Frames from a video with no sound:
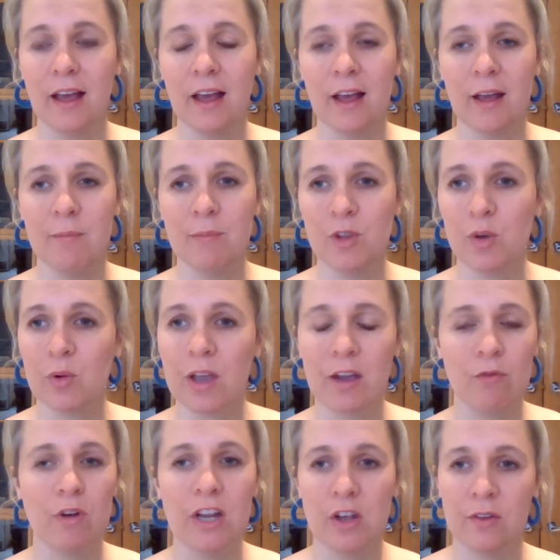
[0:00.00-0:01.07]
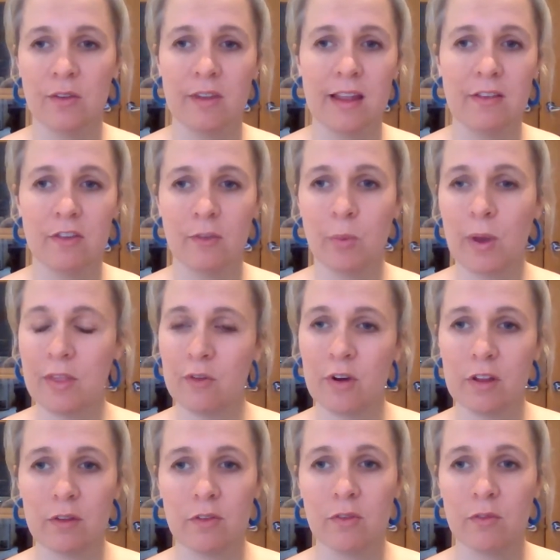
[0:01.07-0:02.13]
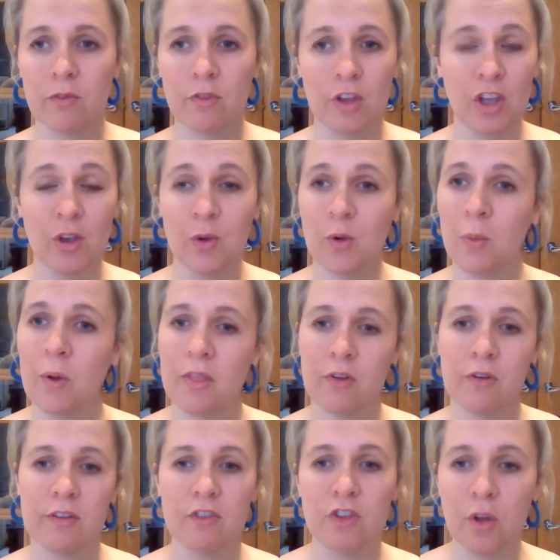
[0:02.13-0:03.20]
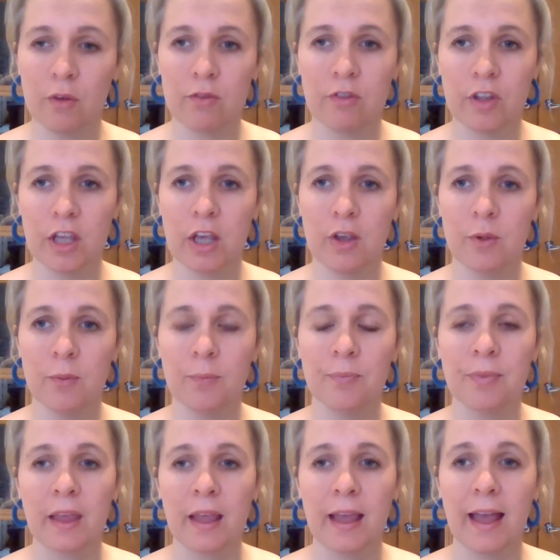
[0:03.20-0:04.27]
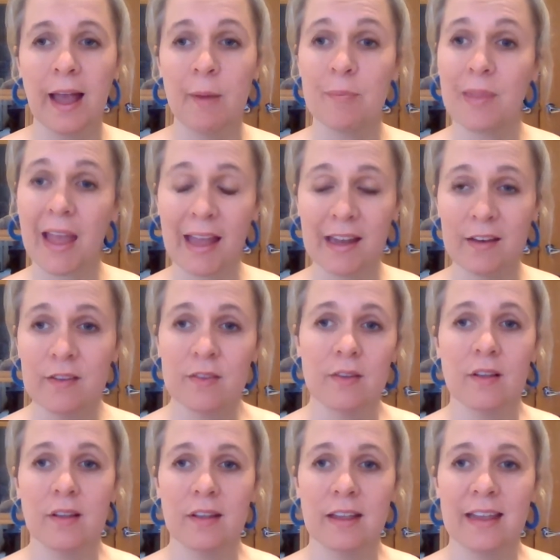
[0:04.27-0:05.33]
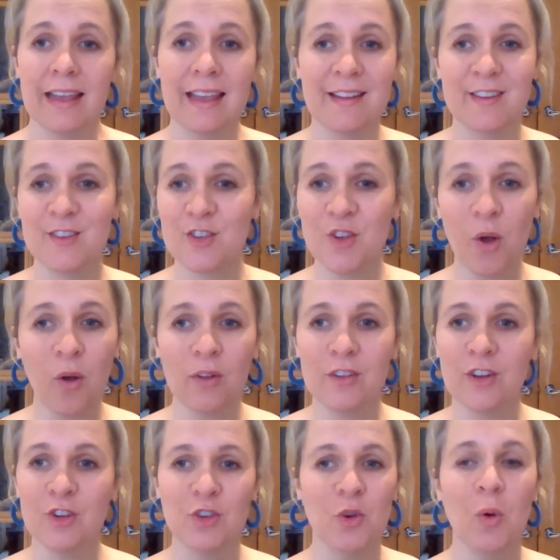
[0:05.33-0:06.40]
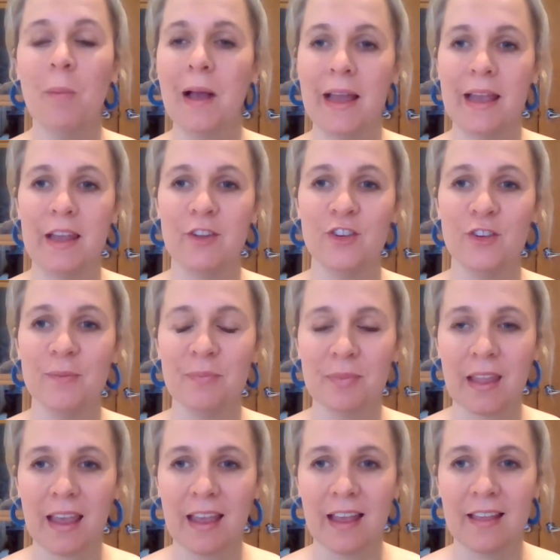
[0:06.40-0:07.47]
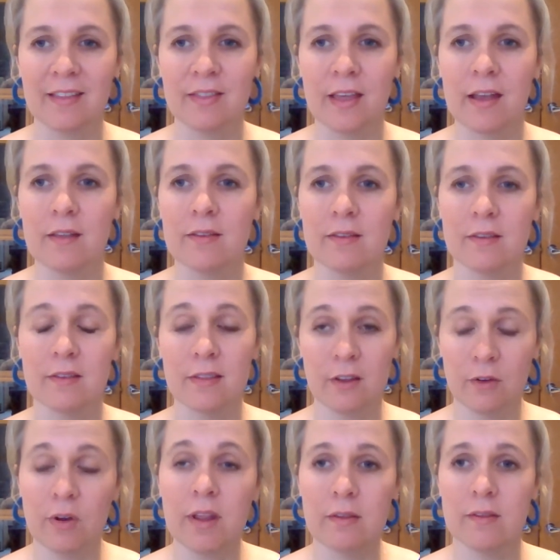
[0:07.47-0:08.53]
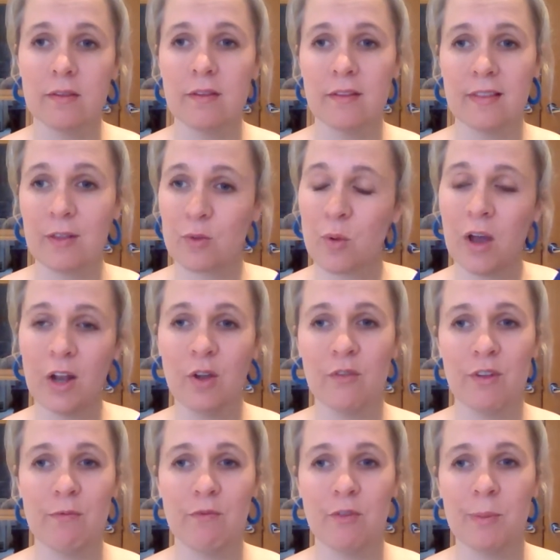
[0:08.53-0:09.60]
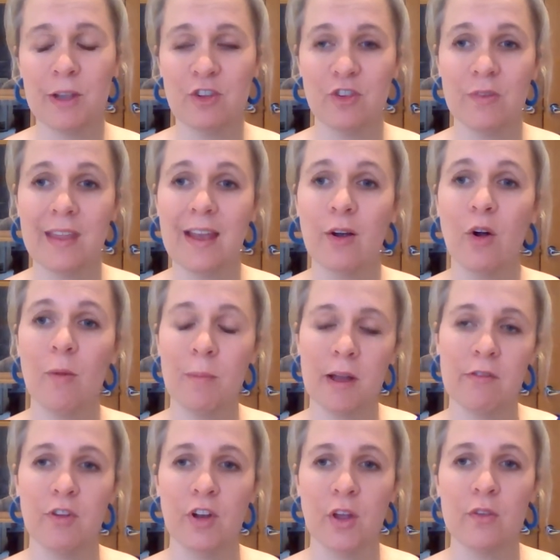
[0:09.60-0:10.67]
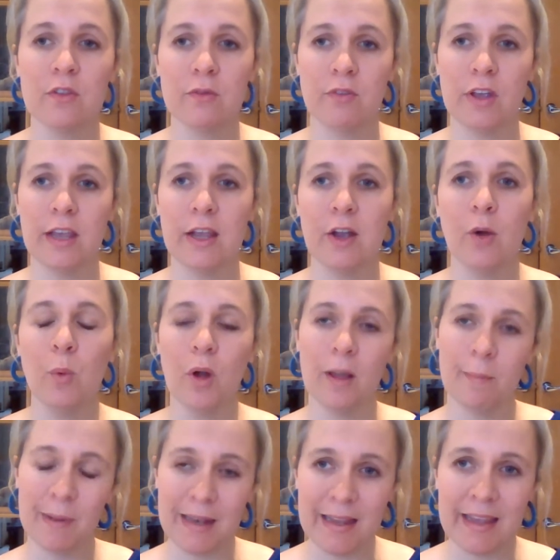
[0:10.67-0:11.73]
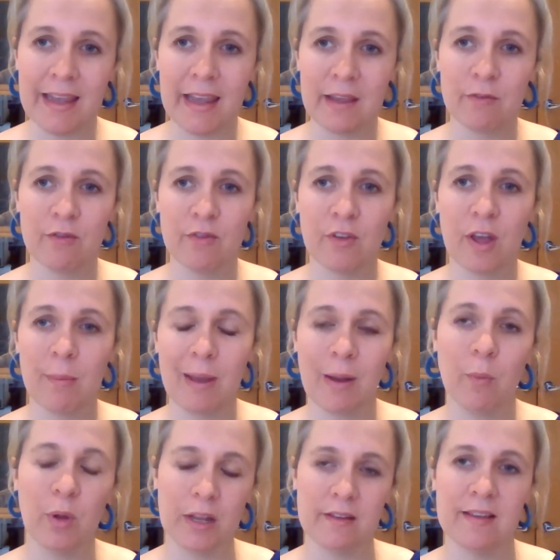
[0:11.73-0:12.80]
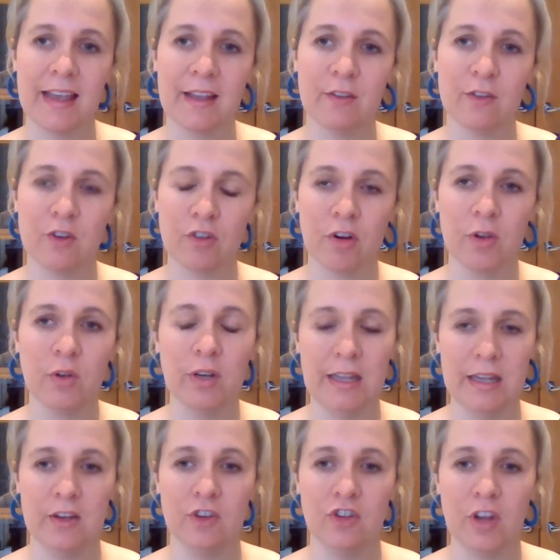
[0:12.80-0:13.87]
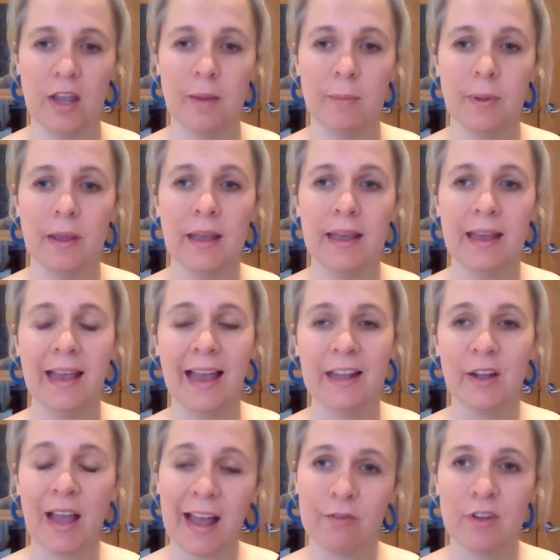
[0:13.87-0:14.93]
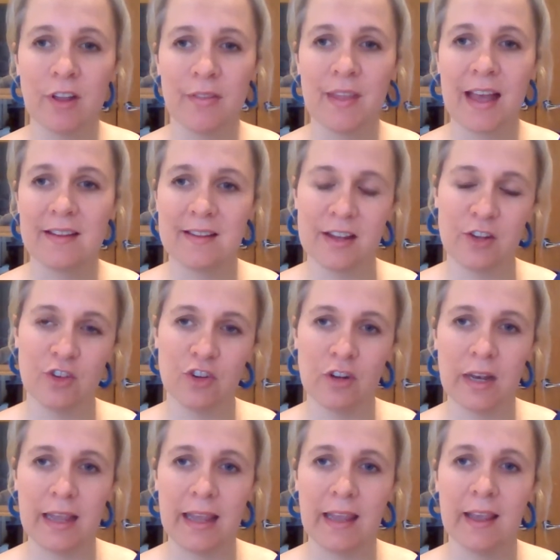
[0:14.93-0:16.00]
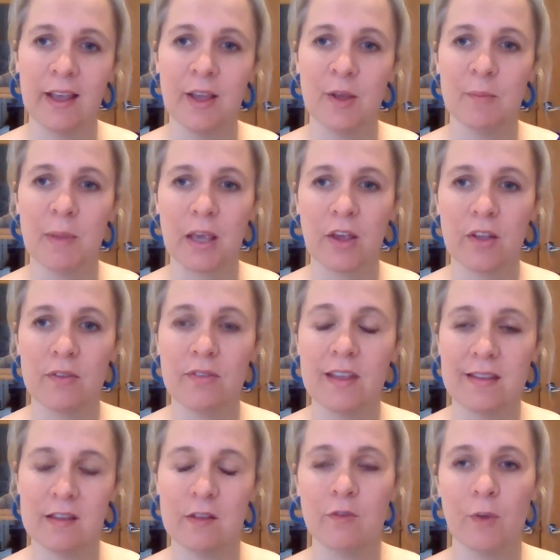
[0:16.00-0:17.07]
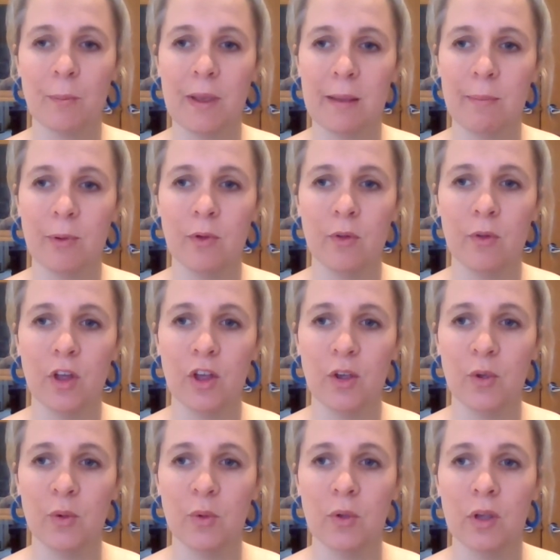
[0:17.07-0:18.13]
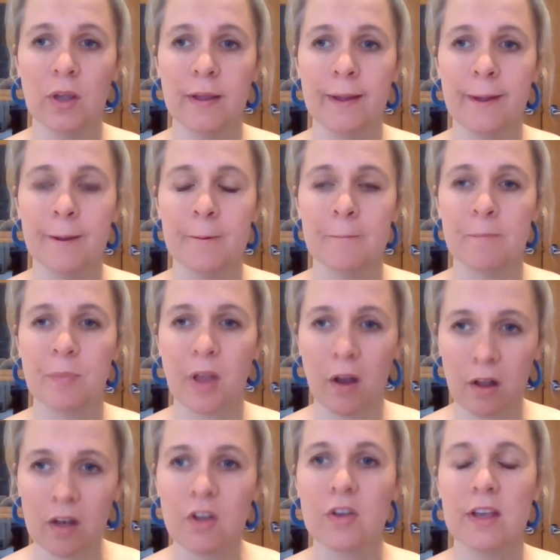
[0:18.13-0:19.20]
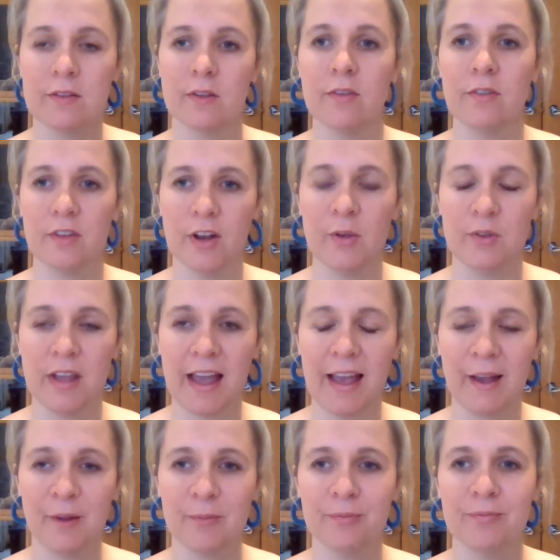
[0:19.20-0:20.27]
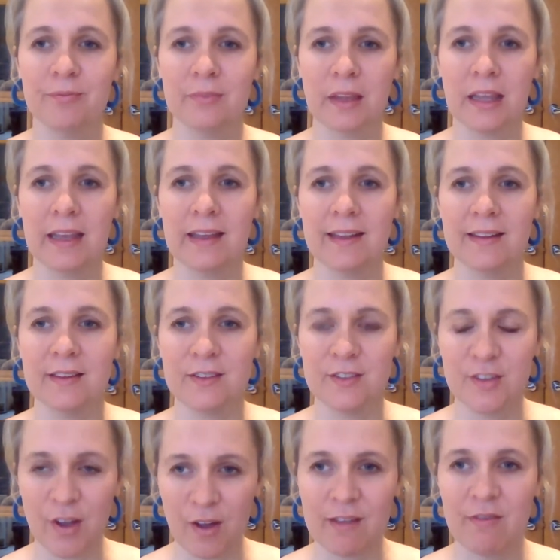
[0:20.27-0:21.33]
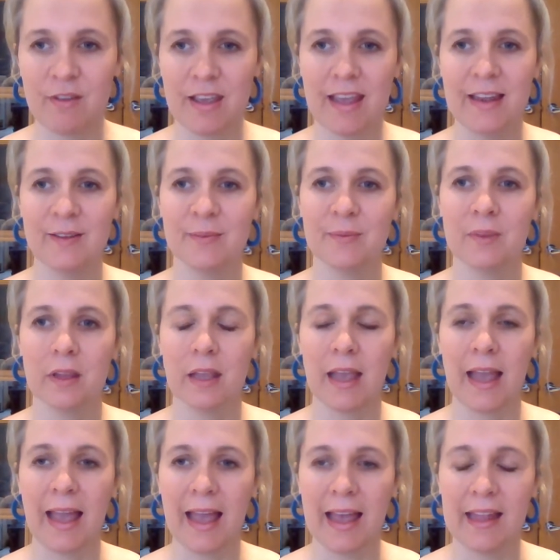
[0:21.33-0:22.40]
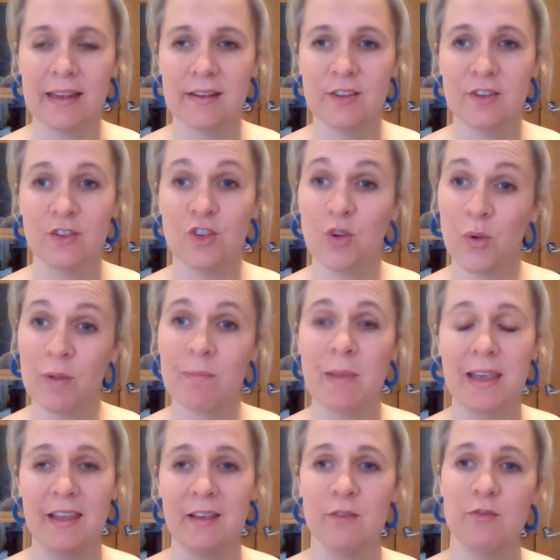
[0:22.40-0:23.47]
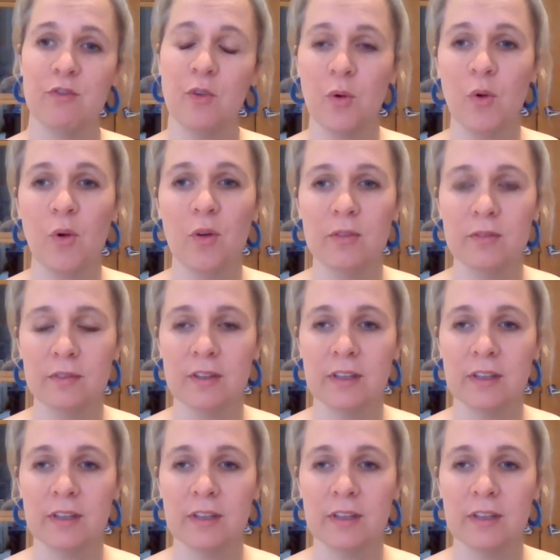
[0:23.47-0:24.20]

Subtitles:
You'll get a really good sense of whether it's for you or whether it's not for you. And it's not a short page. There's quite a lot of information there on my philosophy, on what I believe about what it takes to grow your leadership. And I have done that intentionally because this is for people who are looking to slow down, dive in and join me for